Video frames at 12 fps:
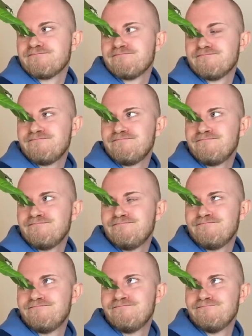
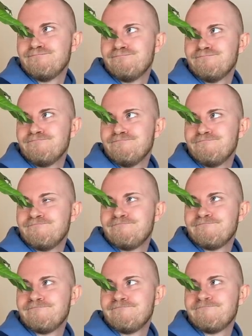Mm.
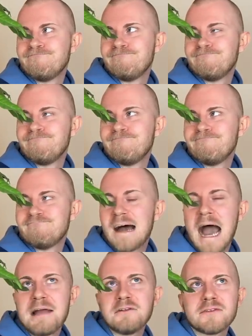
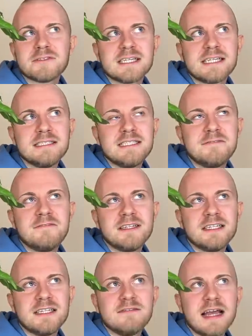I know there's like a
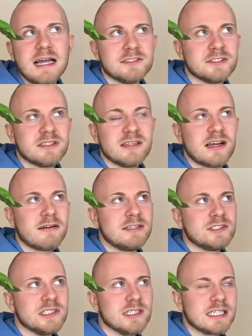definitive answer to that
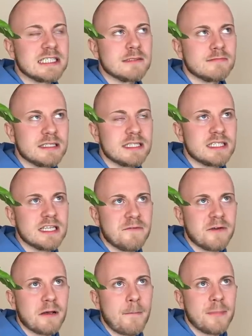question, like a
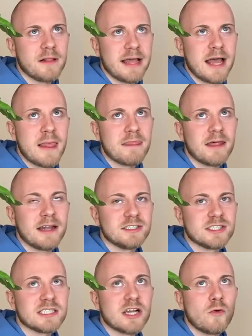specific plant that I
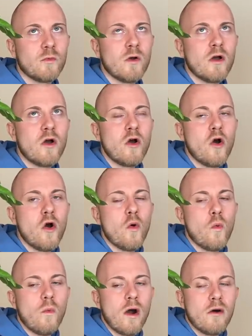just like
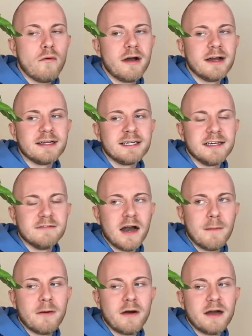won't give
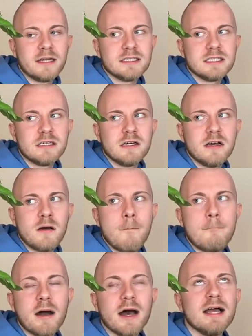up on,
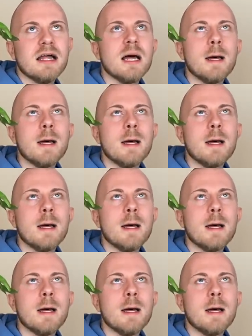but